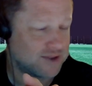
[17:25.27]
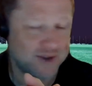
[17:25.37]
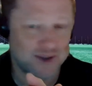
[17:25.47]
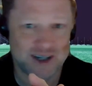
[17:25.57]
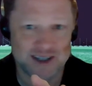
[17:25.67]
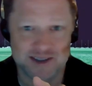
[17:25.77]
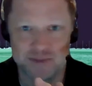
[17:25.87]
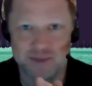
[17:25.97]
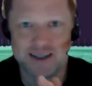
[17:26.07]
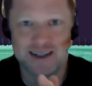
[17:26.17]
so
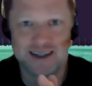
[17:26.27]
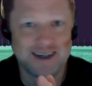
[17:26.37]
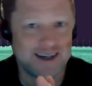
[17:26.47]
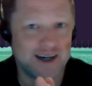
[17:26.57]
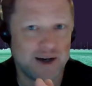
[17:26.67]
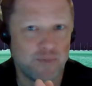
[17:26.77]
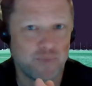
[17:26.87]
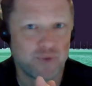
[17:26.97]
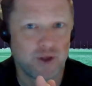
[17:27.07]
awesome. Um,